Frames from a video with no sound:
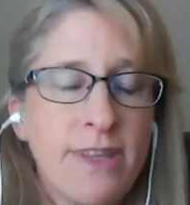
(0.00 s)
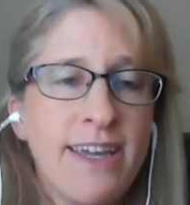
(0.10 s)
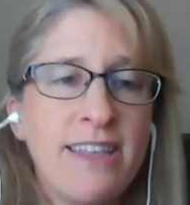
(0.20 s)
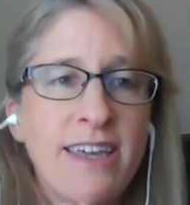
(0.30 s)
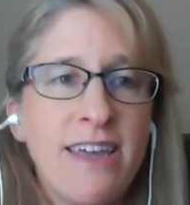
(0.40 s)

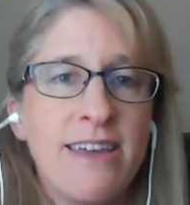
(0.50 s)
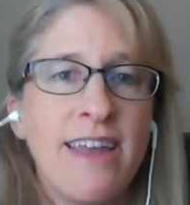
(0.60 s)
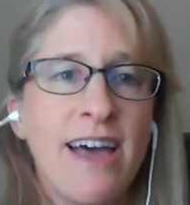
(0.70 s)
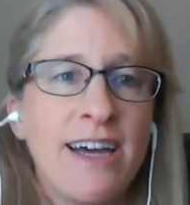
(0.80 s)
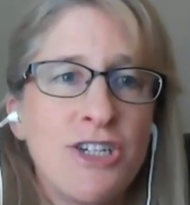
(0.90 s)
And then
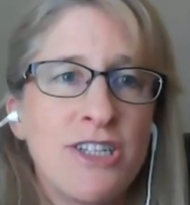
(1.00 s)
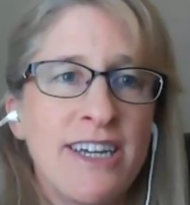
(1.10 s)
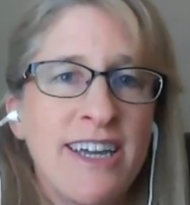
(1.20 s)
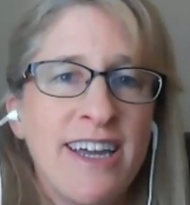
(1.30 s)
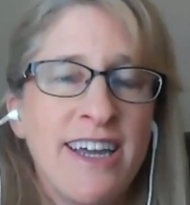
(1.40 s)

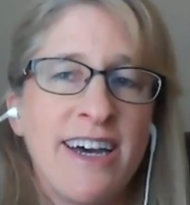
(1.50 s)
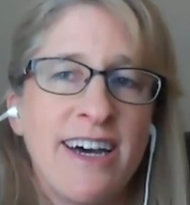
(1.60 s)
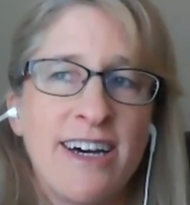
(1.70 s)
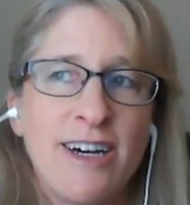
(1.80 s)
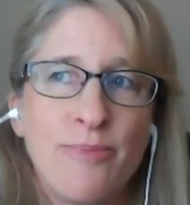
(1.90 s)
actually,
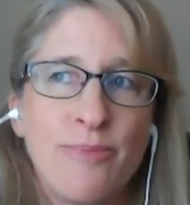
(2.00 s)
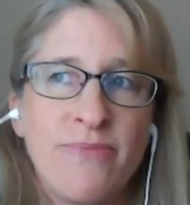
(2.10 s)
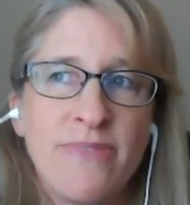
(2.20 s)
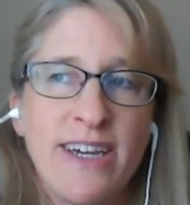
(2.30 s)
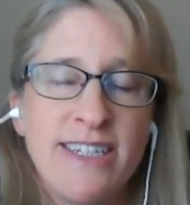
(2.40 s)
um,
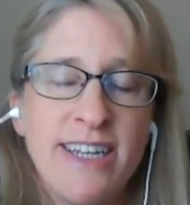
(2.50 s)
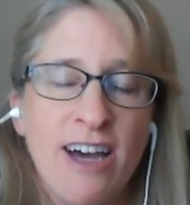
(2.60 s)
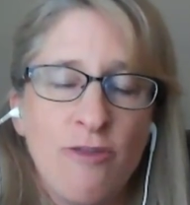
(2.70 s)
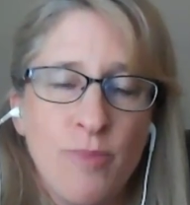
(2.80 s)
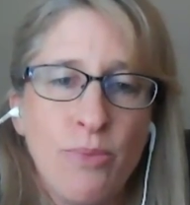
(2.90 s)
I did
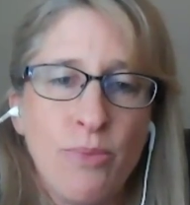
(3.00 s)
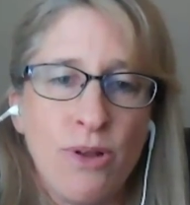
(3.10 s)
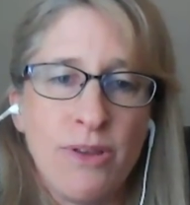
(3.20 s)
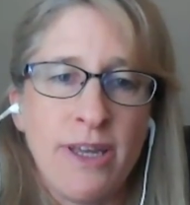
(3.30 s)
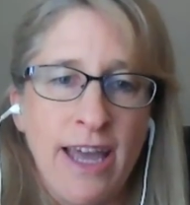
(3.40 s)
have
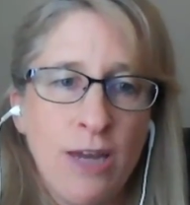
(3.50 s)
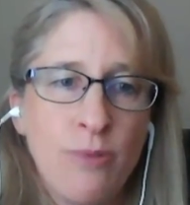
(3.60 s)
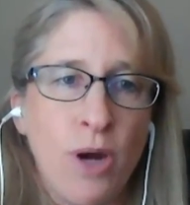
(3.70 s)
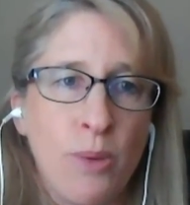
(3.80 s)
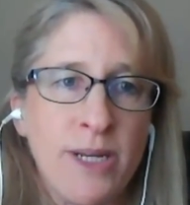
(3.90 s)
people that had
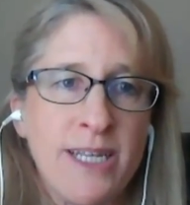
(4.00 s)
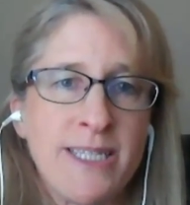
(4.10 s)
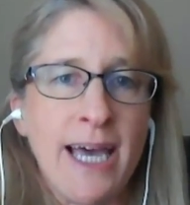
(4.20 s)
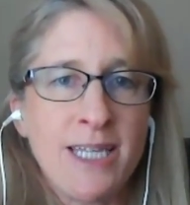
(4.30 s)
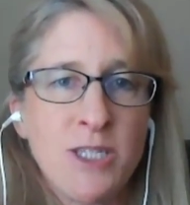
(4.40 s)
properties
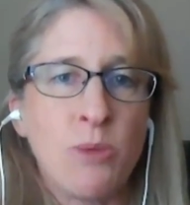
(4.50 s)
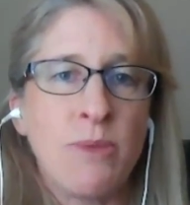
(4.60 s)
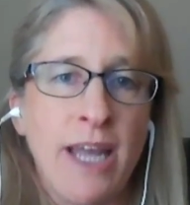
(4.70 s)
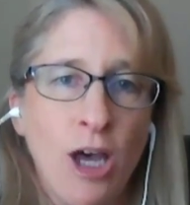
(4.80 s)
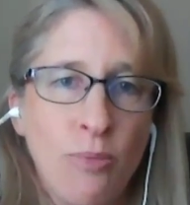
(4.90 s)
asking
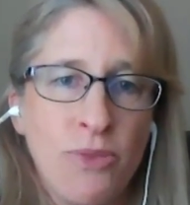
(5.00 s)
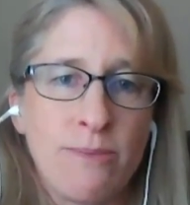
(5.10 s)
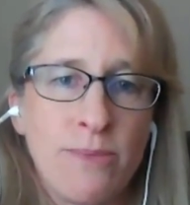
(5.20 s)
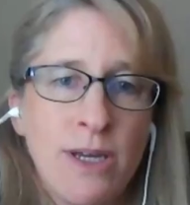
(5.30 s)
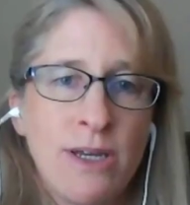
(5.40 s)
me to help
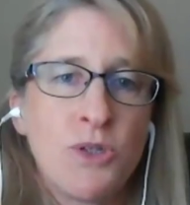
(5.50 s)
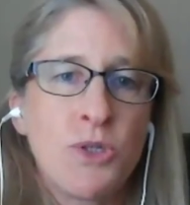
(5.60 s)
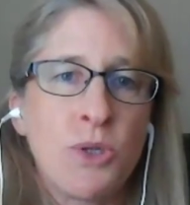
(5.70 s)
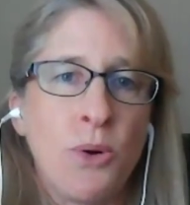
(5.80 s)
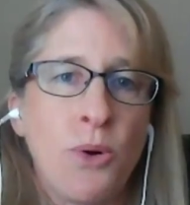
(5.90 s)
them.
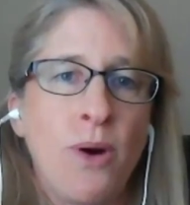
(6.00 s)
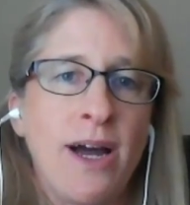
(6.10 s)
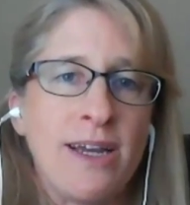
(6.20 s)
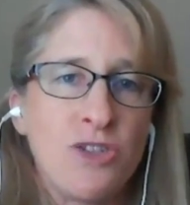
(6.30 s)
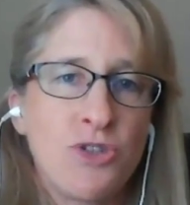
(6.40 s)
So
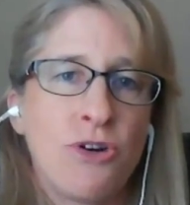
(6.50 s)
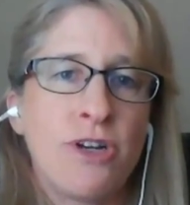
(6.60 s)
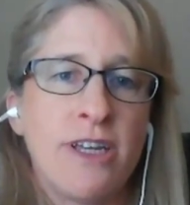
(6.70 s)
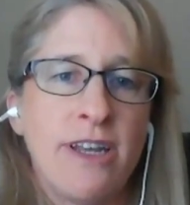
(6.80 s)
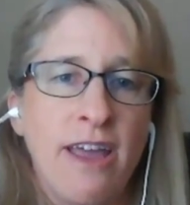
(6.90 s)
I
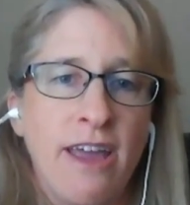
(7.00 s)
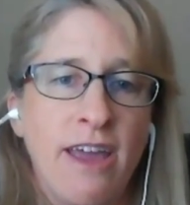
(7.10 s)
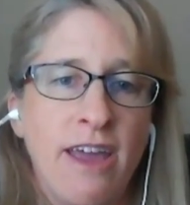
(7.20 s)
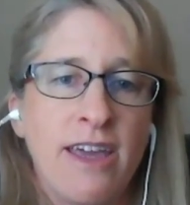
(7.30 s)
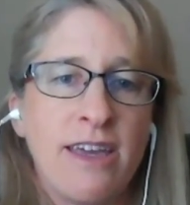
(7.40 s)
started
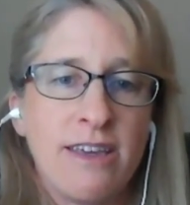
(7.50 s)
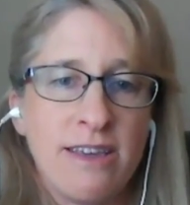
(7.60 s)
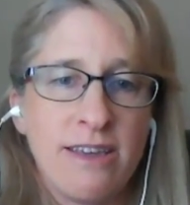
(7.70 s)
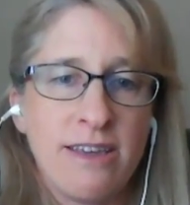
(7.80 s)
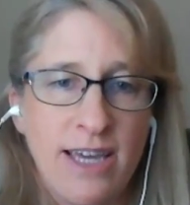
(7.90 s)
a
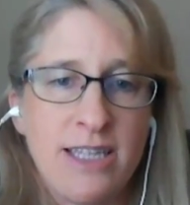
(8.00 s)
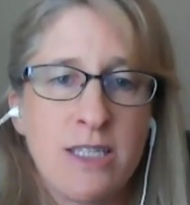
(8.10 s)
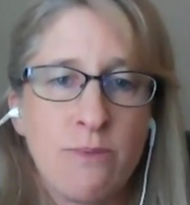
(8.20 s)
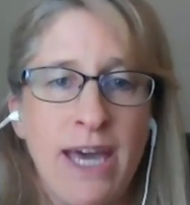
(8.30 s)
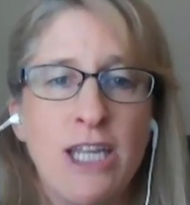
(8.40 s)
guest
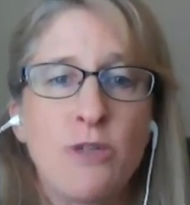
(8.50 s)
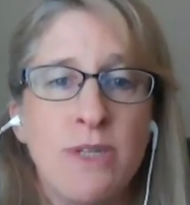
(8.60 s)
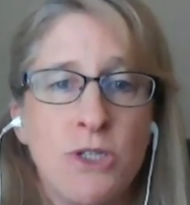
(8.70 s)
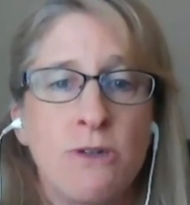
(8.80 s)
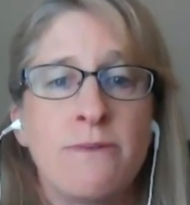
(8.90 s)

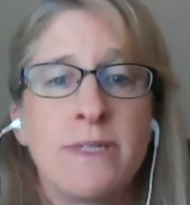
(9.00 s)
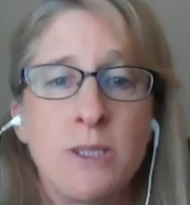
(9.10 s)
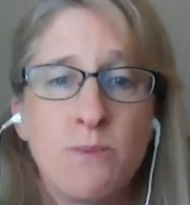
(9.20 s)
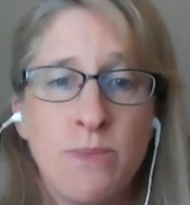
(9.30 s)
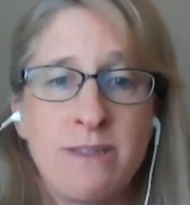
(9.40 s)
management
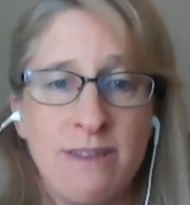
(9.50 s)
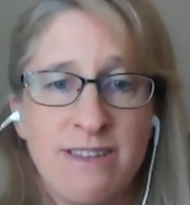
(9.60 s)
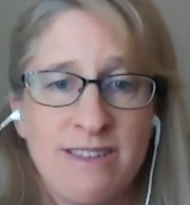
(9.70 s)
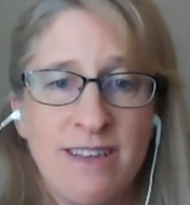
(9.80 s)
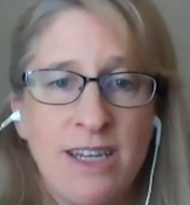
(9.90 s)
services
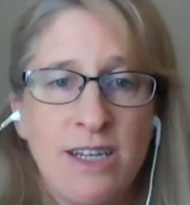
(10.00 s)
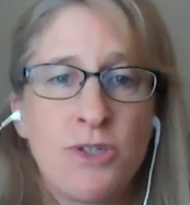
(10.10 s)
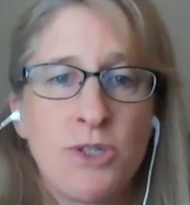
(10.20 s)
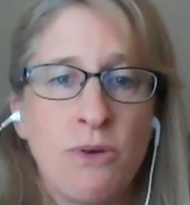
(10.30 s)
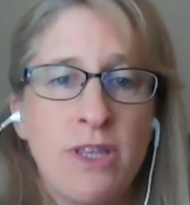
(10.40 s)
business
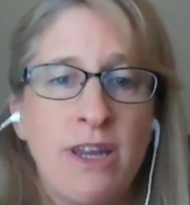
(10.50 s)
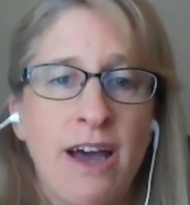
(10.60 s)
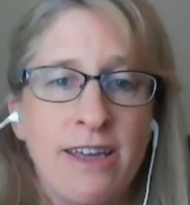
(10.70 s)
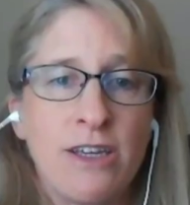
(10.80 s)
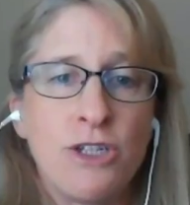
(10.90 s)
so that
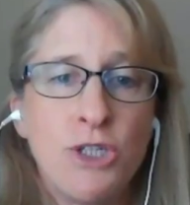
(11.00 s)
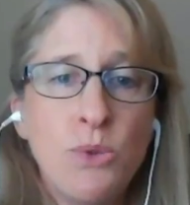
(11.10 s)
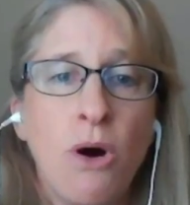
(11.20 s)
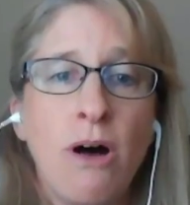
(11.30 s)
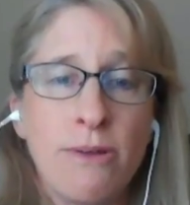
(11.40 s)
I could
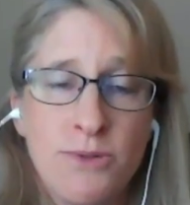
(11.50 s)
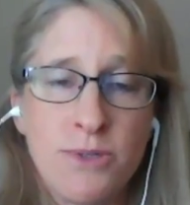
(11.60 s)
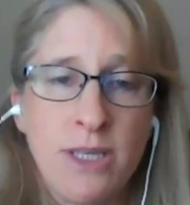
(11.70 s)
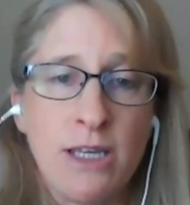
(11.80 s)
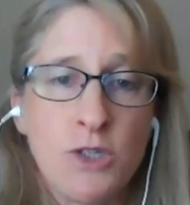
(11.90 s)
do all those
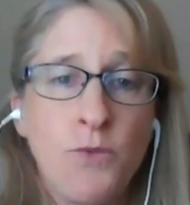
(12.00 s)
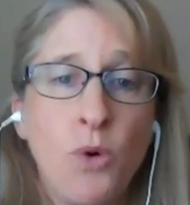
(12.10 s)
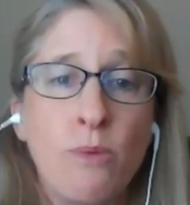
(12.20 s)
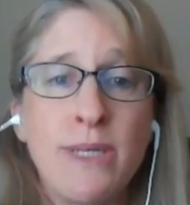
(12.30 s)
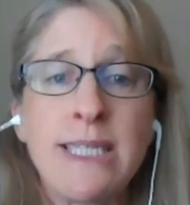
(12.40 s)
things
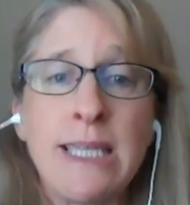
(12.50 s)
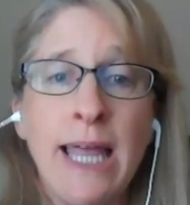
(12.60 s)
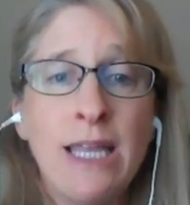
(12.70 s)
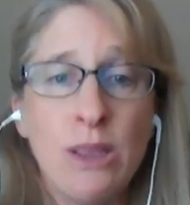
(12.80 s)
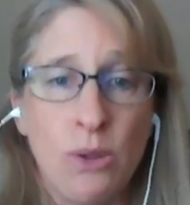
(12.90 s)
for busy
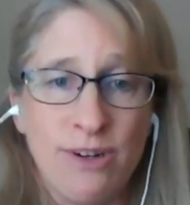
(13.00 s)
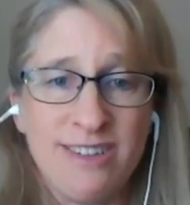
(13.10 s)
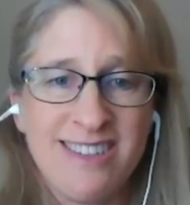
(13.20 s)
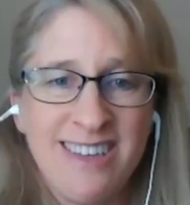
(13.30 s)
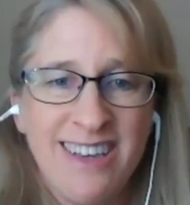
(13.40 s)

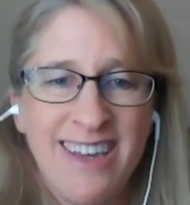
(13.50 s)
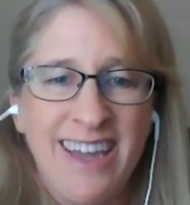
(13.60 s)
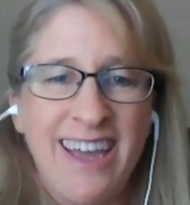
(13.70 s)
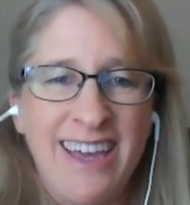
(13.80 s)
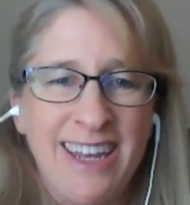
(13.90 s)
landlords
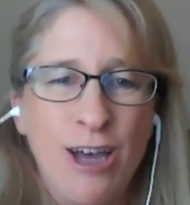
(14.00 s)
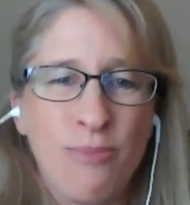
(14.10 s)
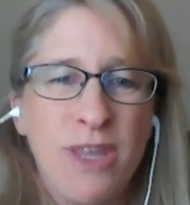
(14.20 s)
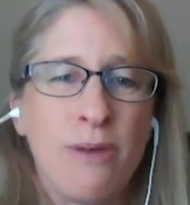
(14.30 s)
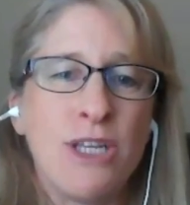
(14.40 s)
and
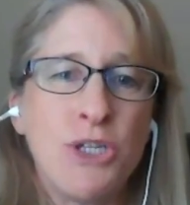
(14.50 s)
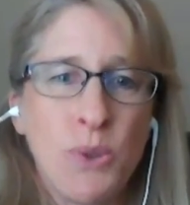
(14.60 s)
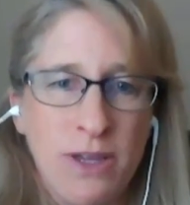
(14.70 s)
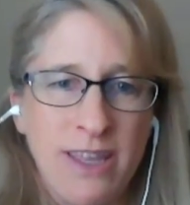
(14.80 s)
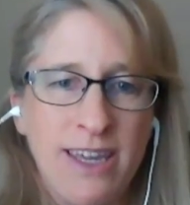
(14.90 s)
help them
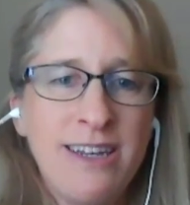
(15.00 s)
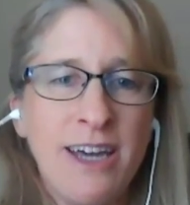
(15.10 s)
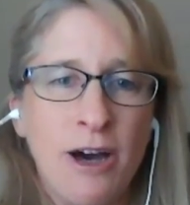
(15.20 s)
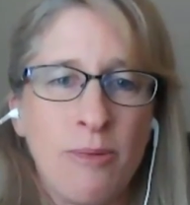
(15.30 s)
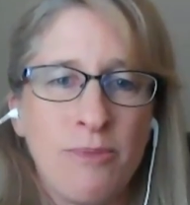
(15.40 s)
enjoy the
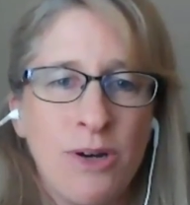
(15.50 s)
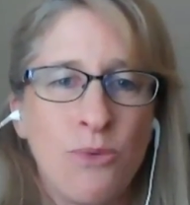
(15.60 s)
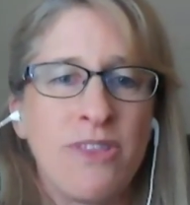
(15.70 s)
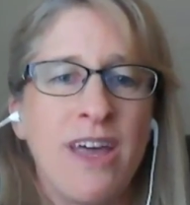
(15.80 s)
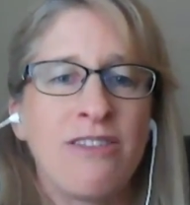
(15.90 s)
income
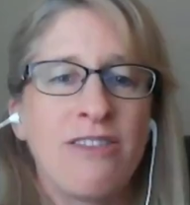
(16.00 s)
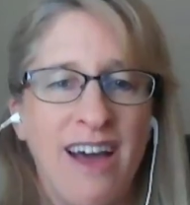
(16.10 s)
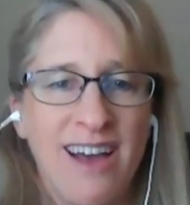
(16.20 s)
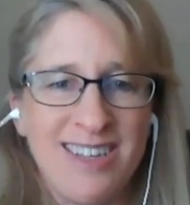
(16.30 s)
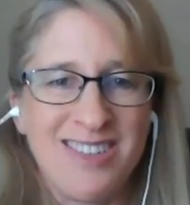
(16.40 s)
without the
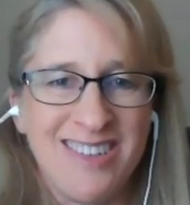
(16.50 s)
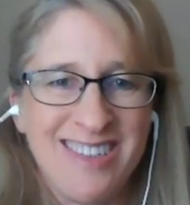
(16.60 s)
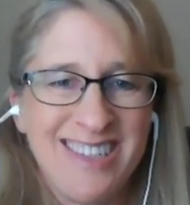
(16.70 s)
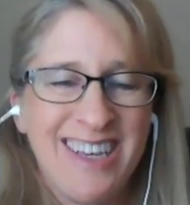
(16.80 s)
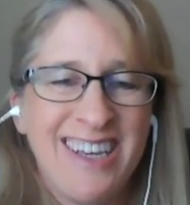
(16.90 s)
hassles.